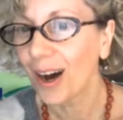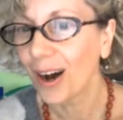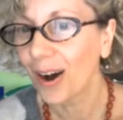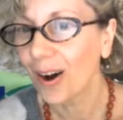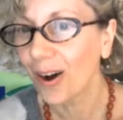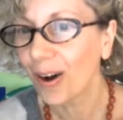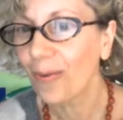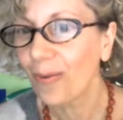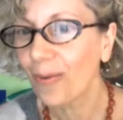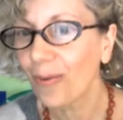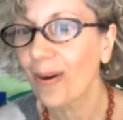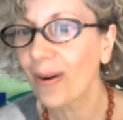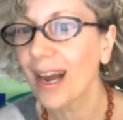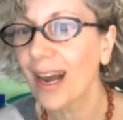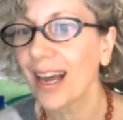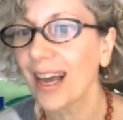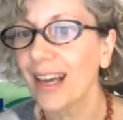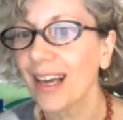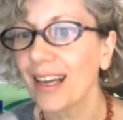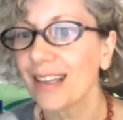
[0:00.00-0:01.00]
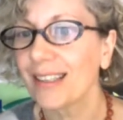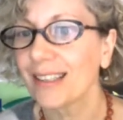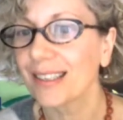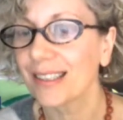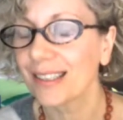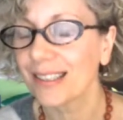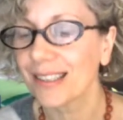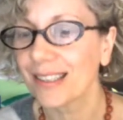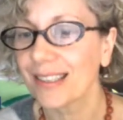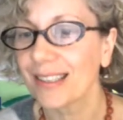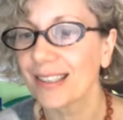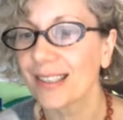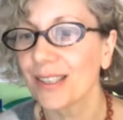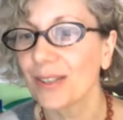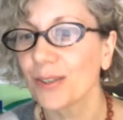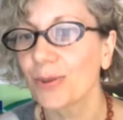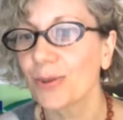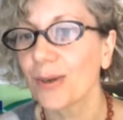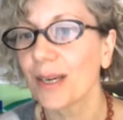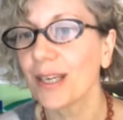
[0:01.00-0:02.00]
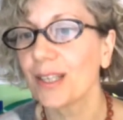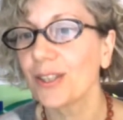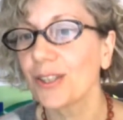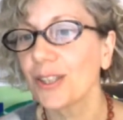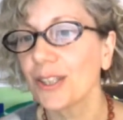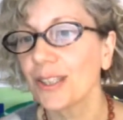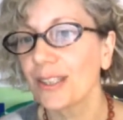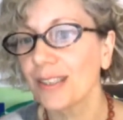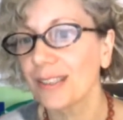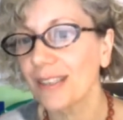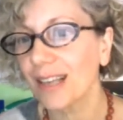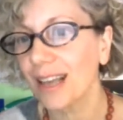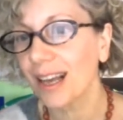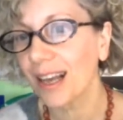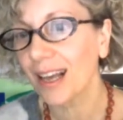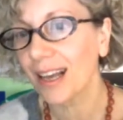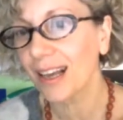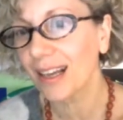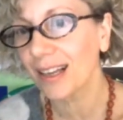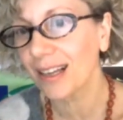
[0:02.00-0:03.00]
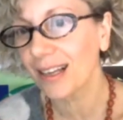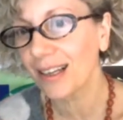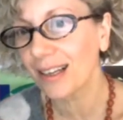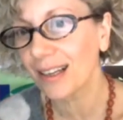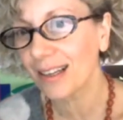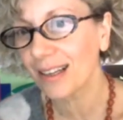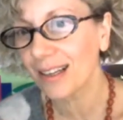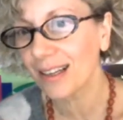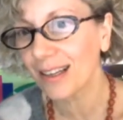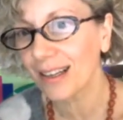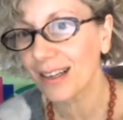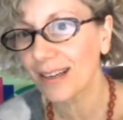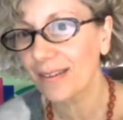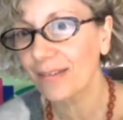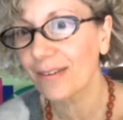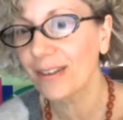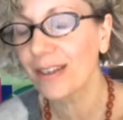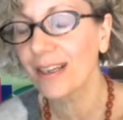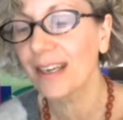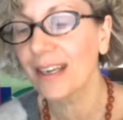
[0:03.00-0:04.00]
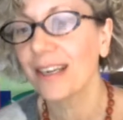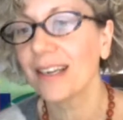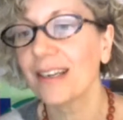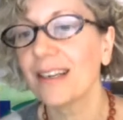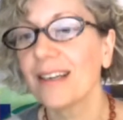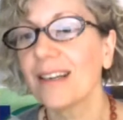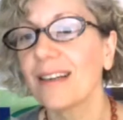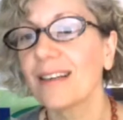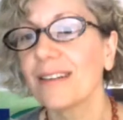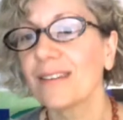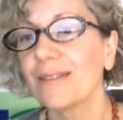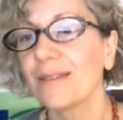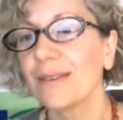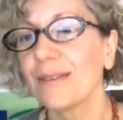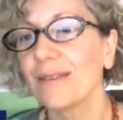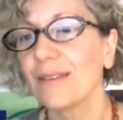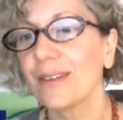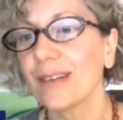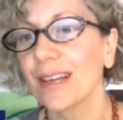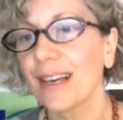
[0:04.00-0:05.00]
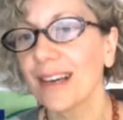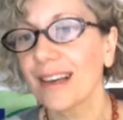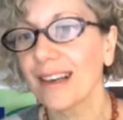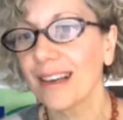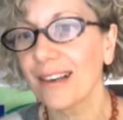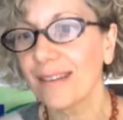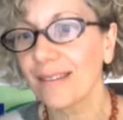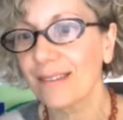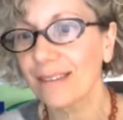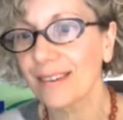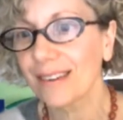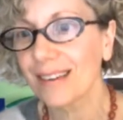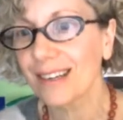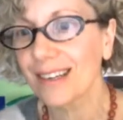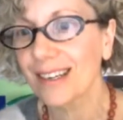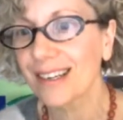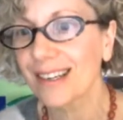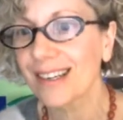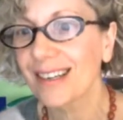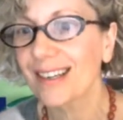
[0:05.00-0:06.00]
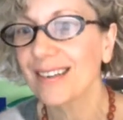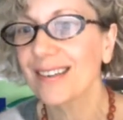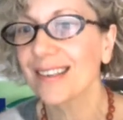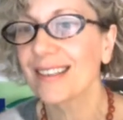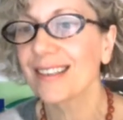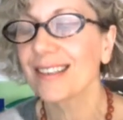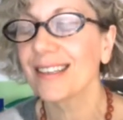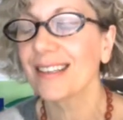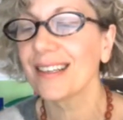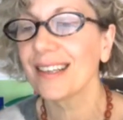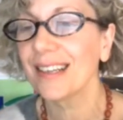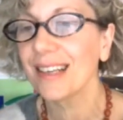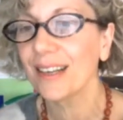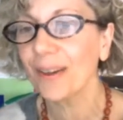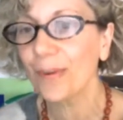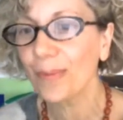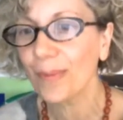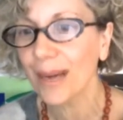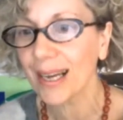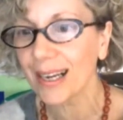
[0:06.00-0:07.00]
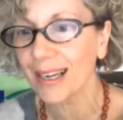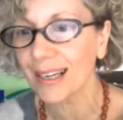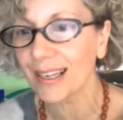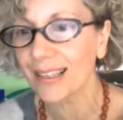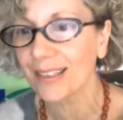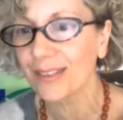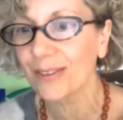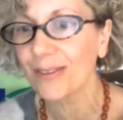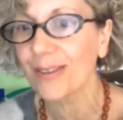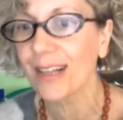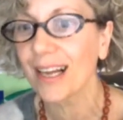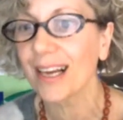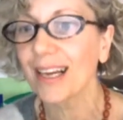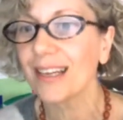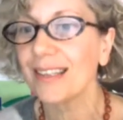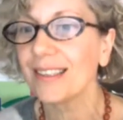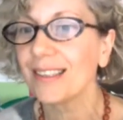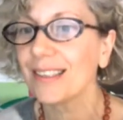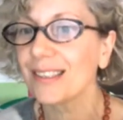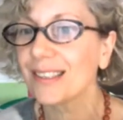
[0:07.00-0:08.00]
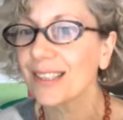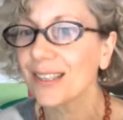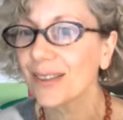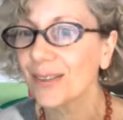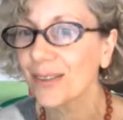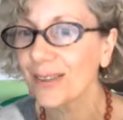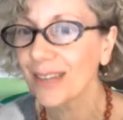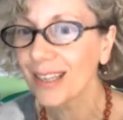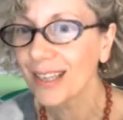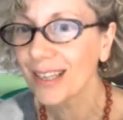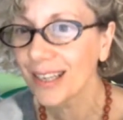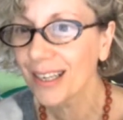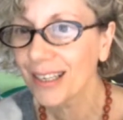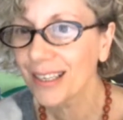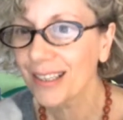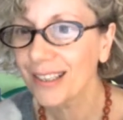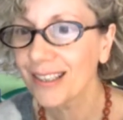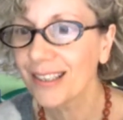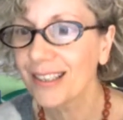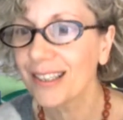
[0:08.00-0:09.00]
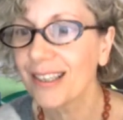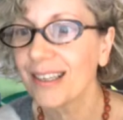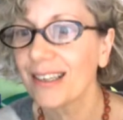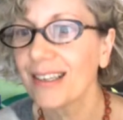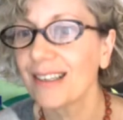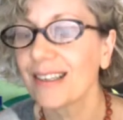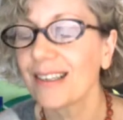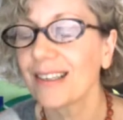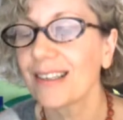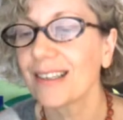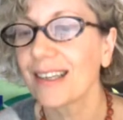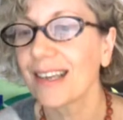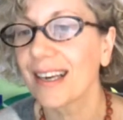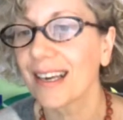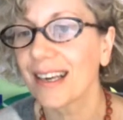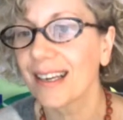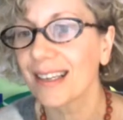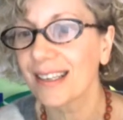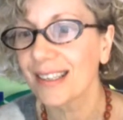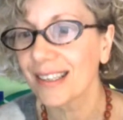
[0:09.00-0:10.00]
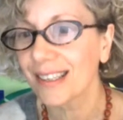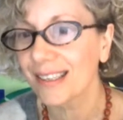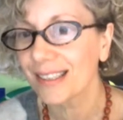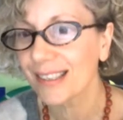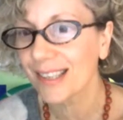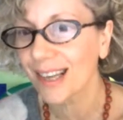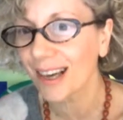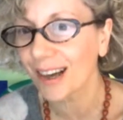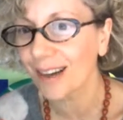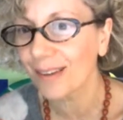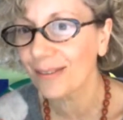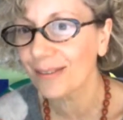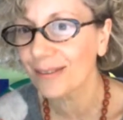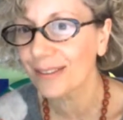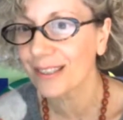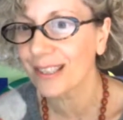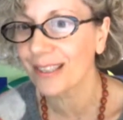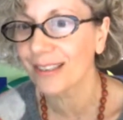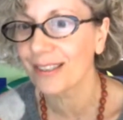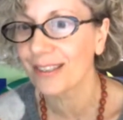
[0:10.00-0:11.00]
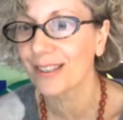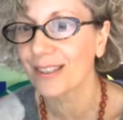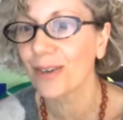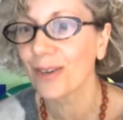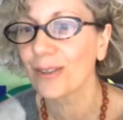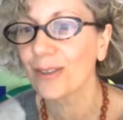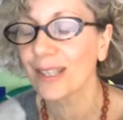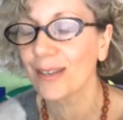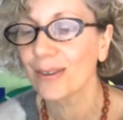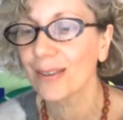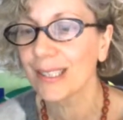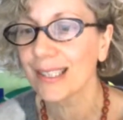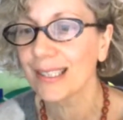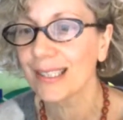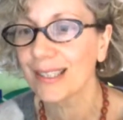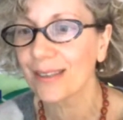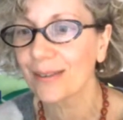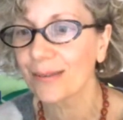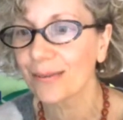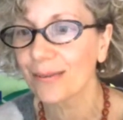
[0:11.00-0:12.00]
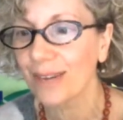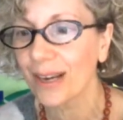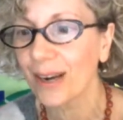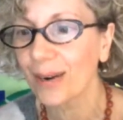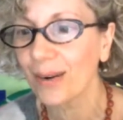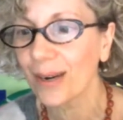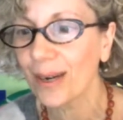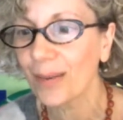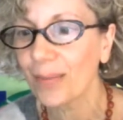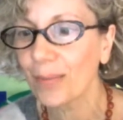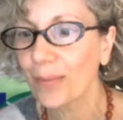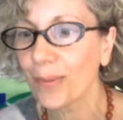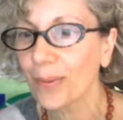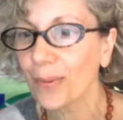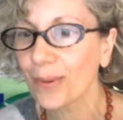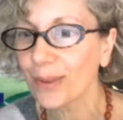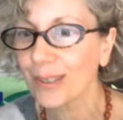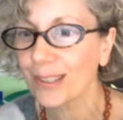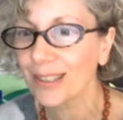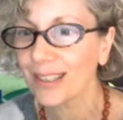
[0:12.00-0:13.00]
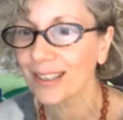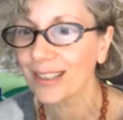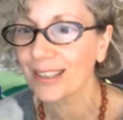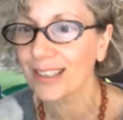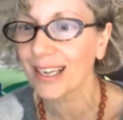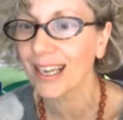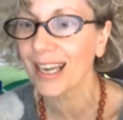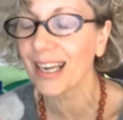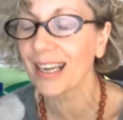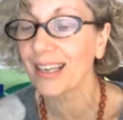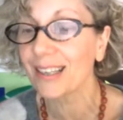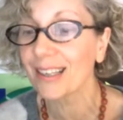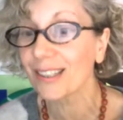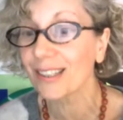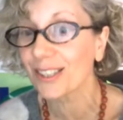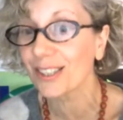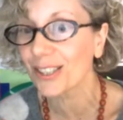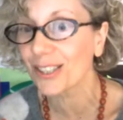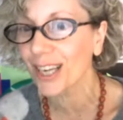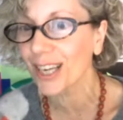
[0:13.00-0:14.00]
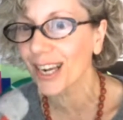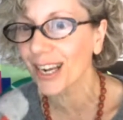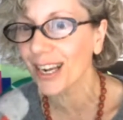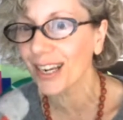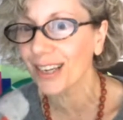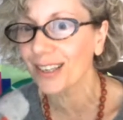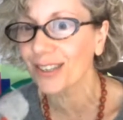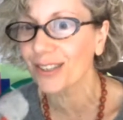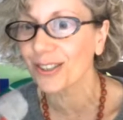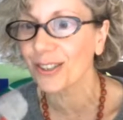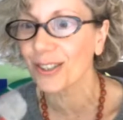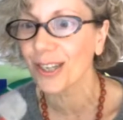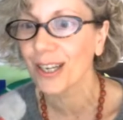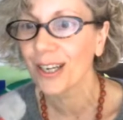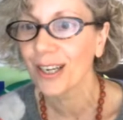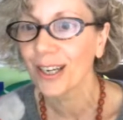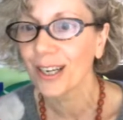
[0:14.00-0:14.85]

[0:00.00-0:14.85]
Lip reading: all right in these situations and leave the kid alone with the caregiver little by little until the kid is confident. So there is a very important exchange